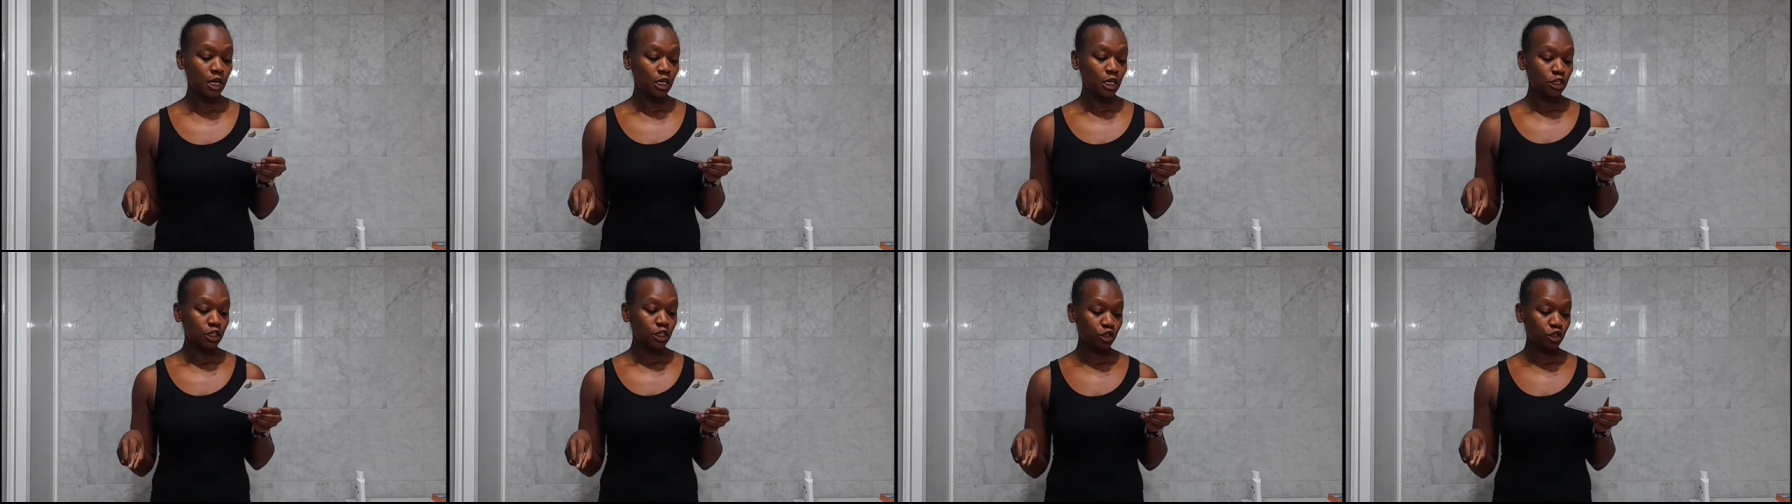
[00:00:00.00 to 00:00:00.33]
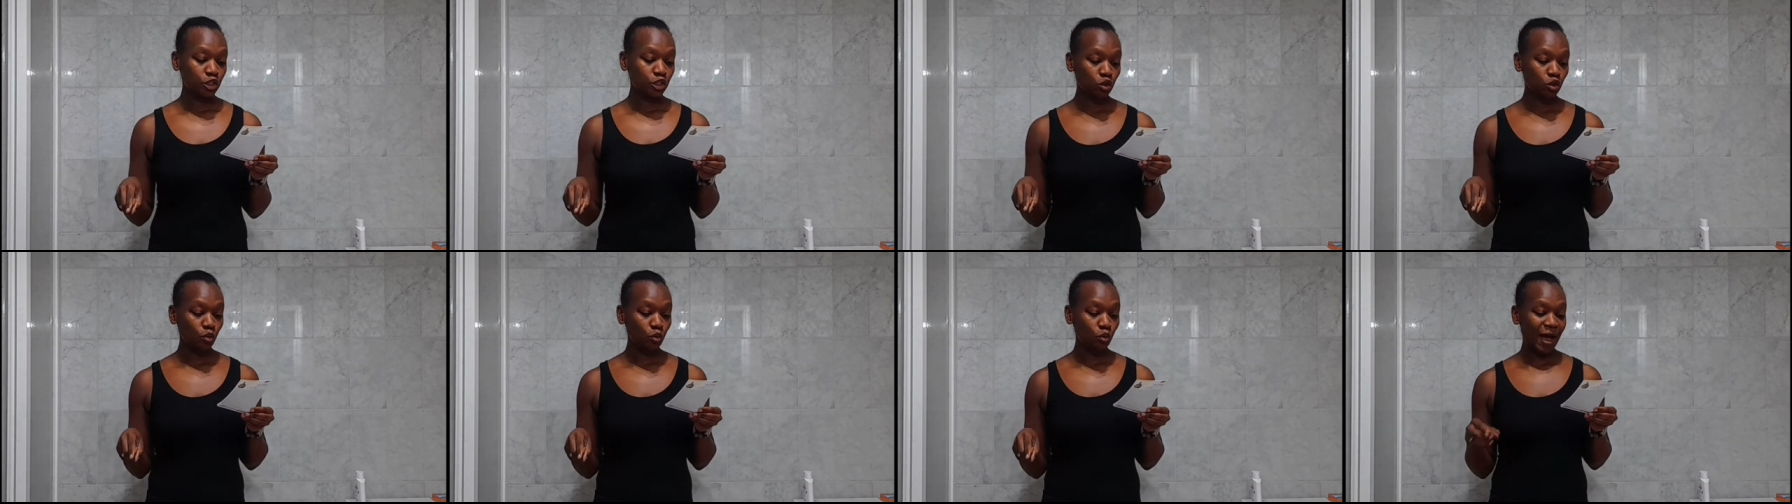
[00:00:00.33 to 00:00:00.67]

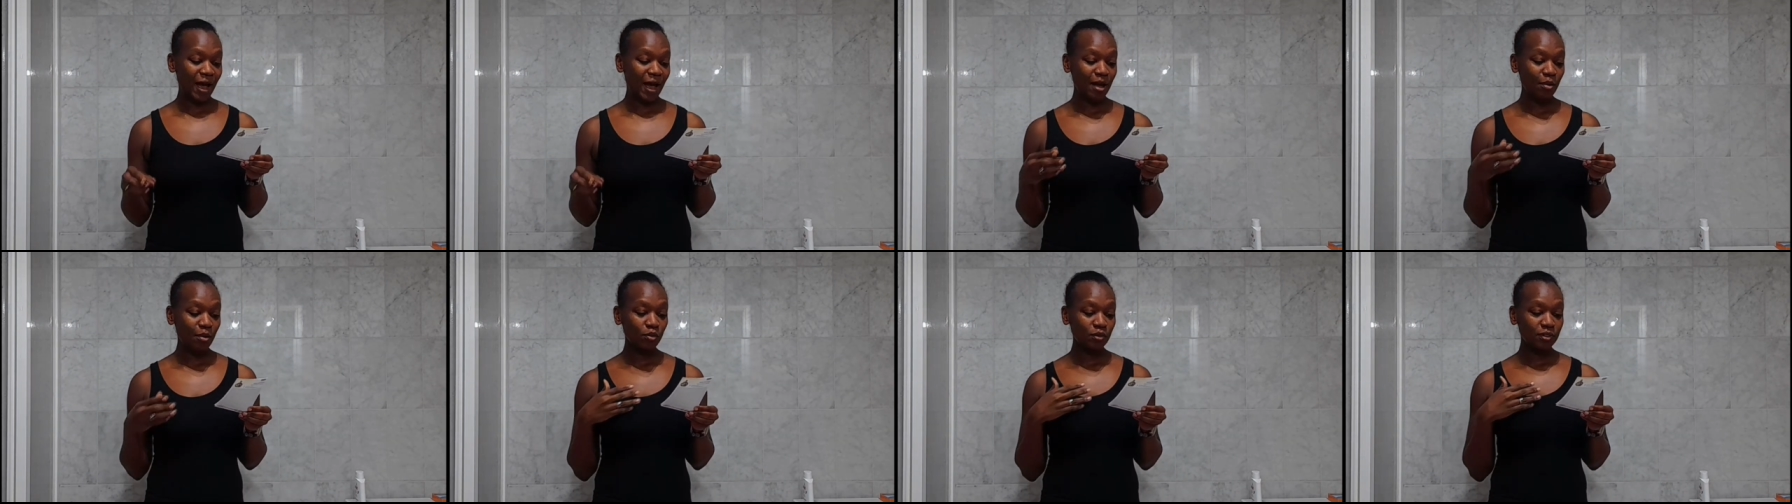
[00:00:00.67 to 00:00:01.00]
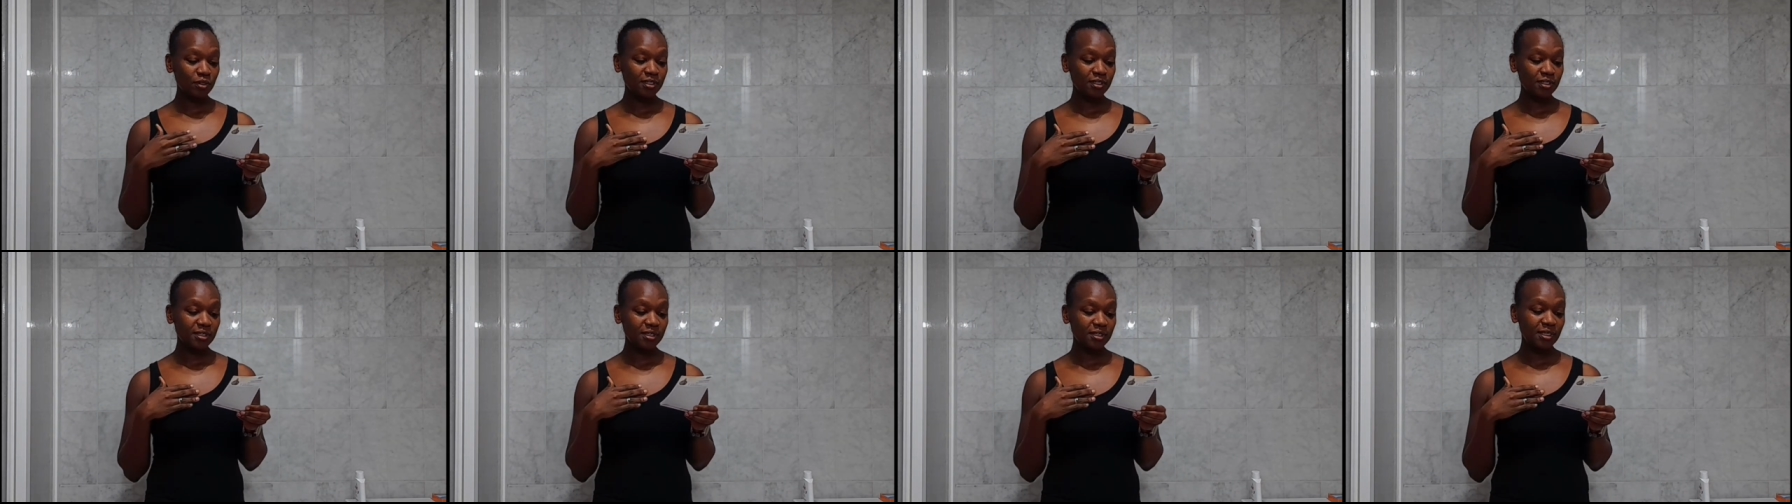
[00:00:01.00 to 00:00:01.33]
So I
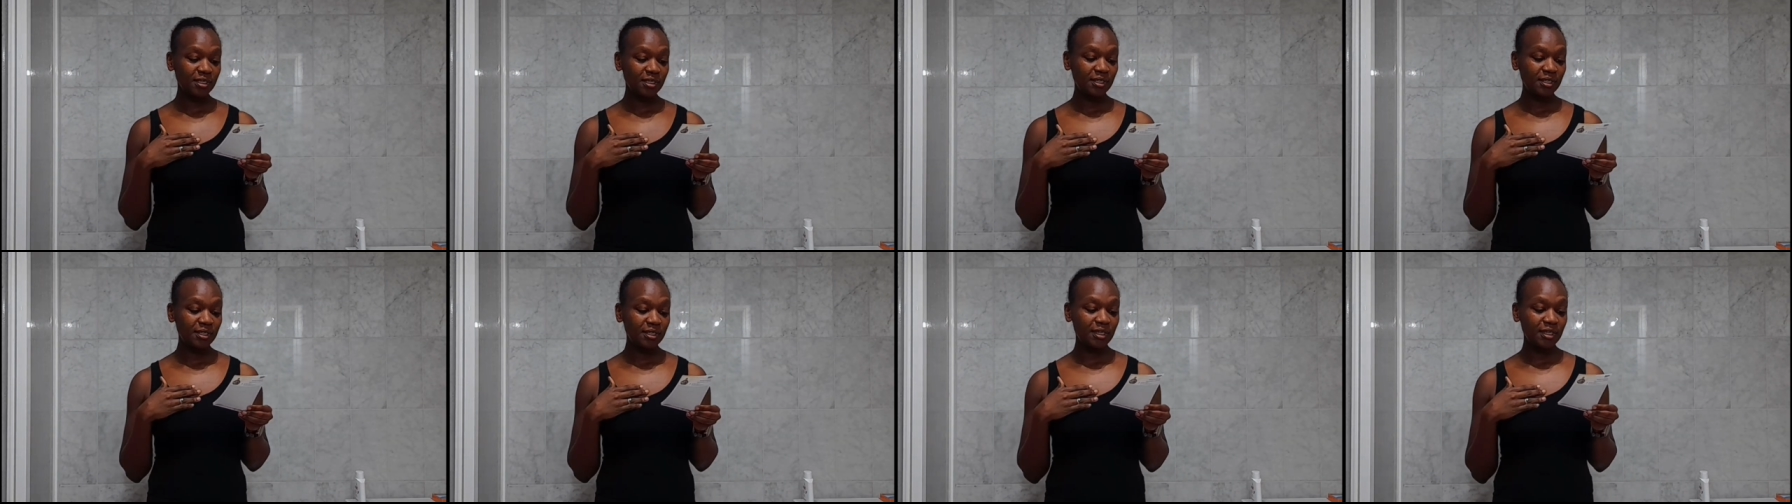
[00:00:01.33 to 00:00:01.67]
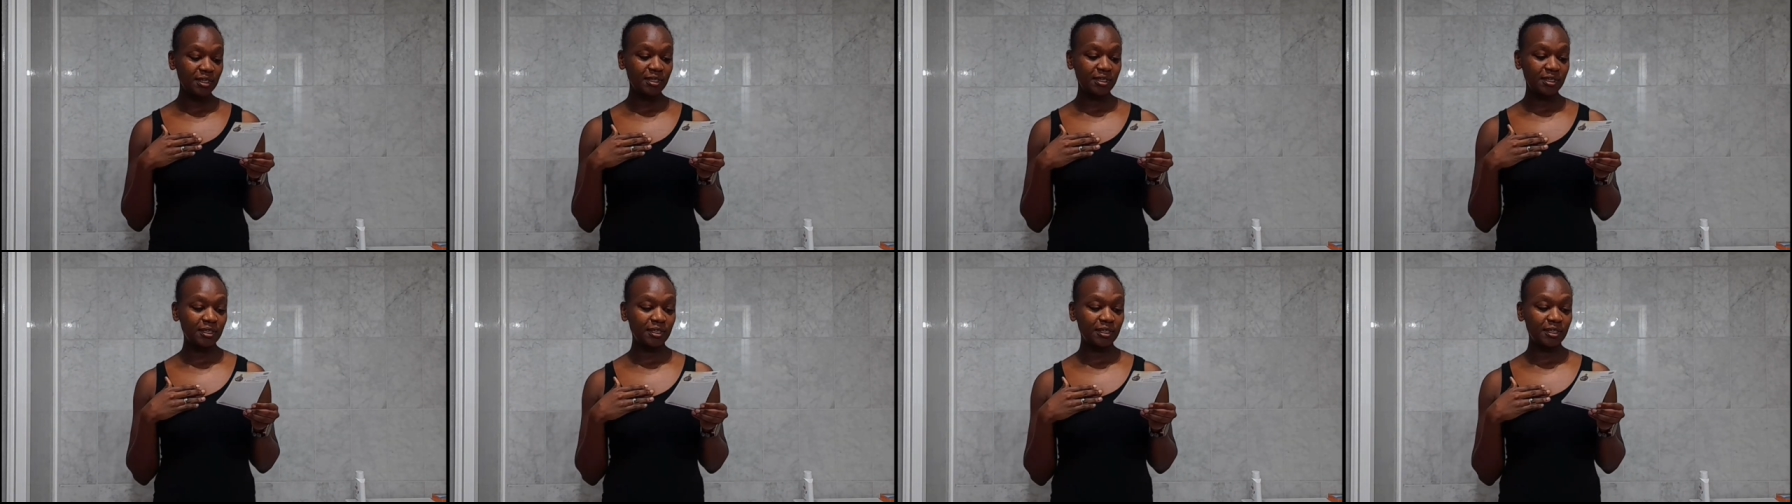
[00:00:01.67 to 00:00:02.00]
was in the
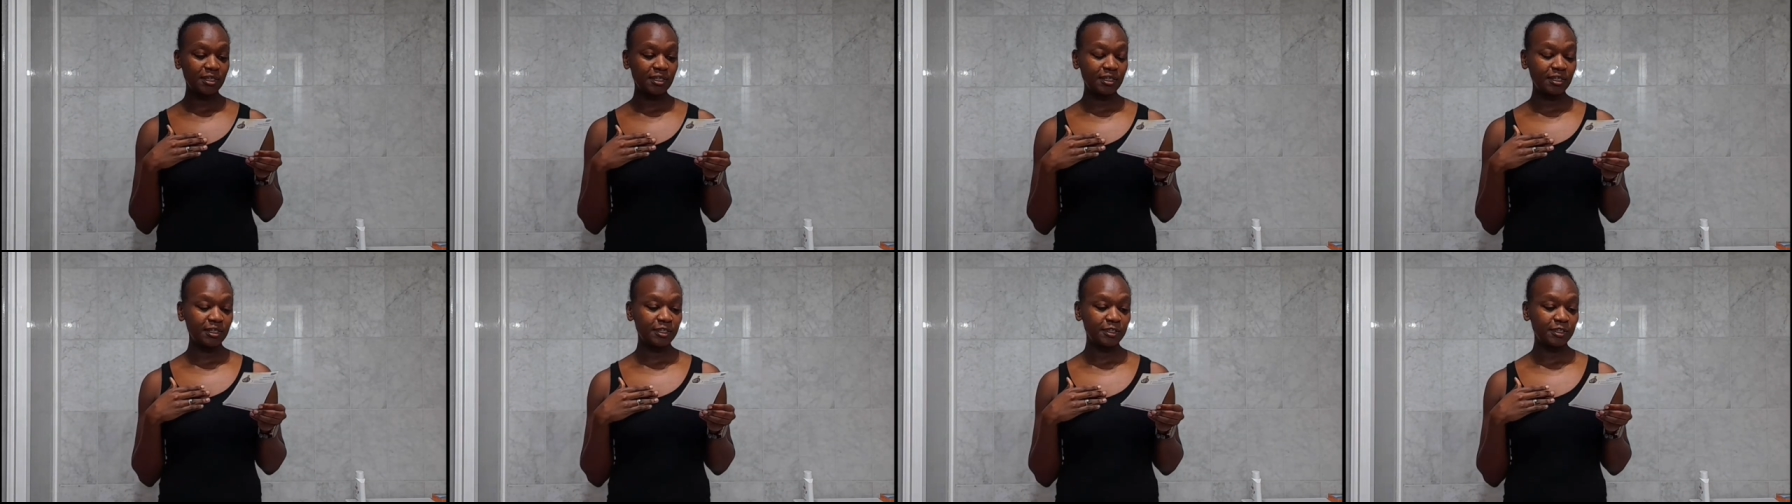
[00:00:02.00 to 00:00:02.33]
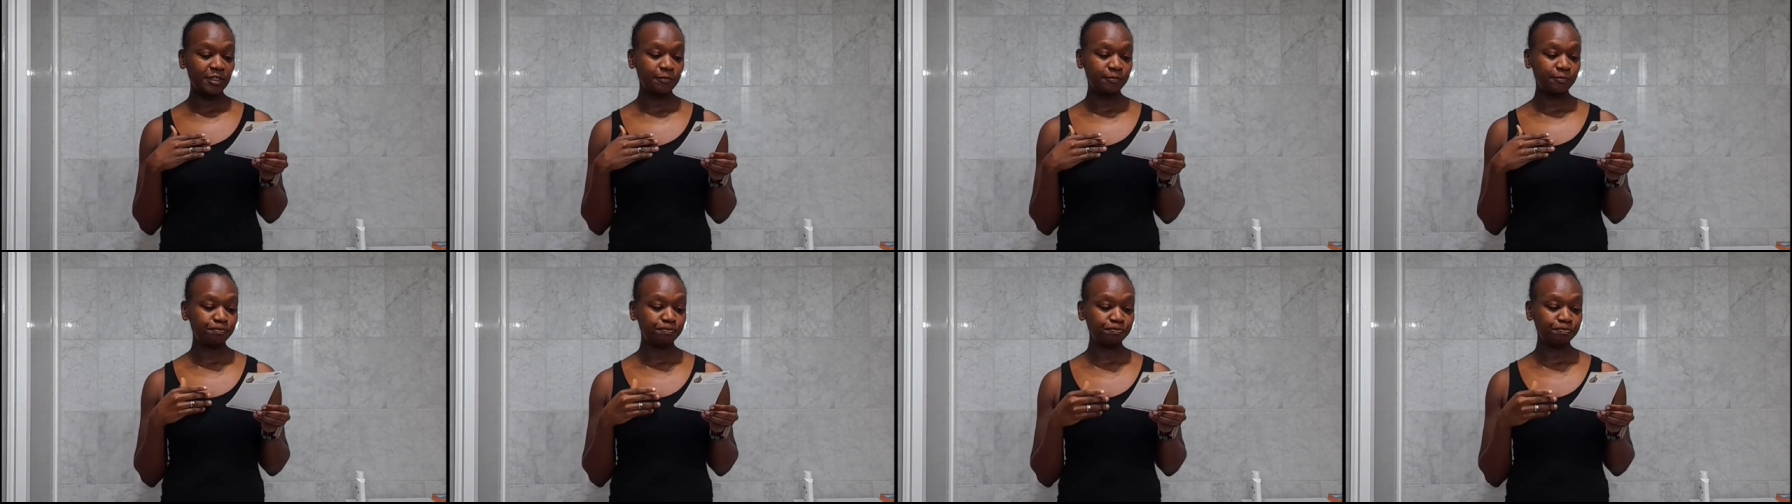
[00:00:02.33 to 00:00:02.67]

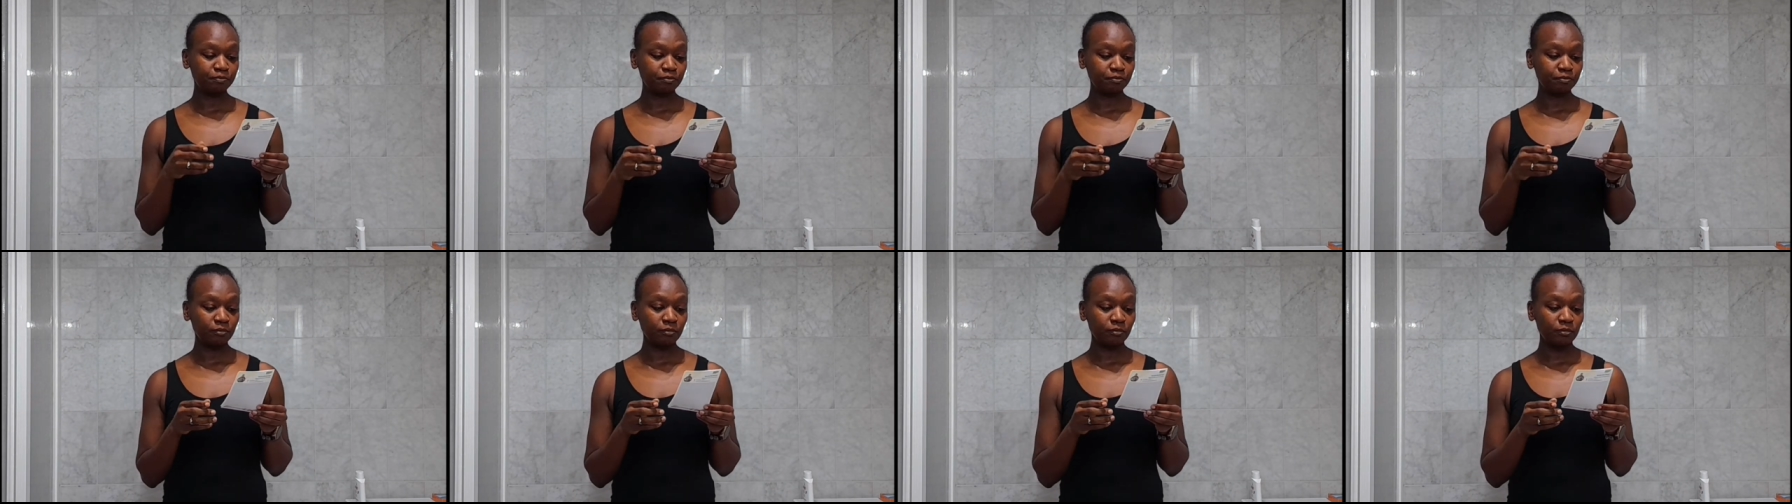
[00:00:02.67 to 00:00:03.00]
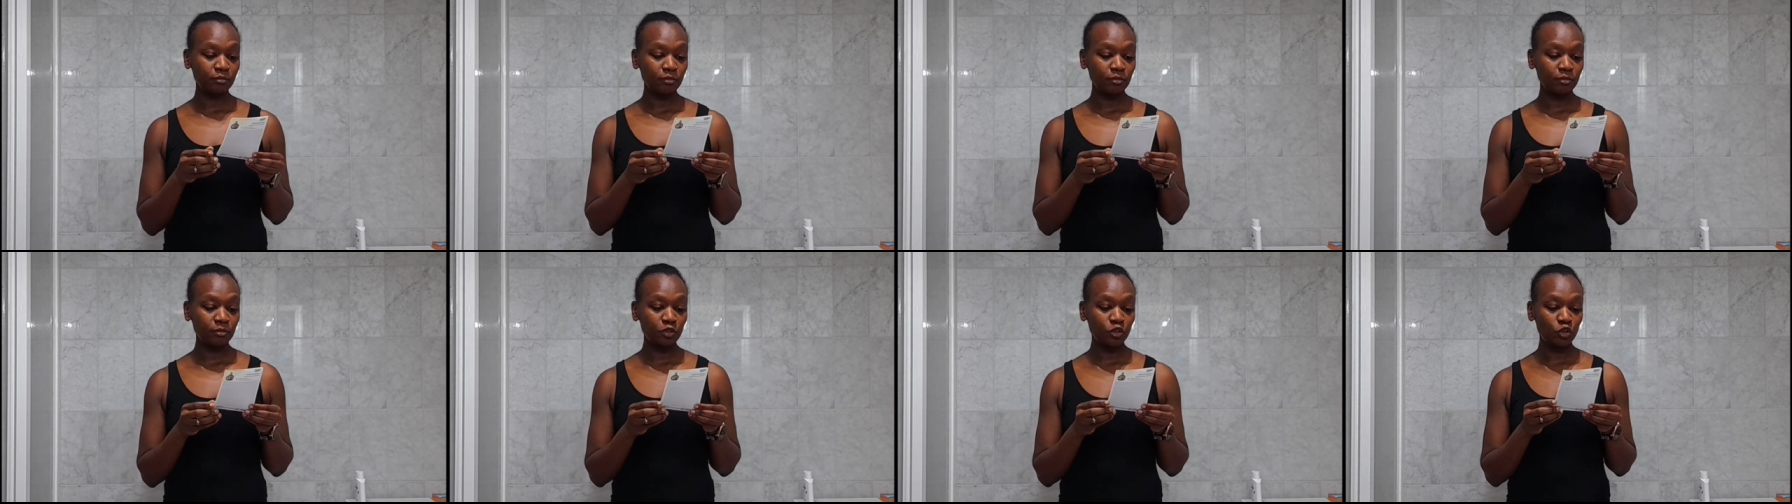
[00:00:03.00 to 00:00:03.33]
um,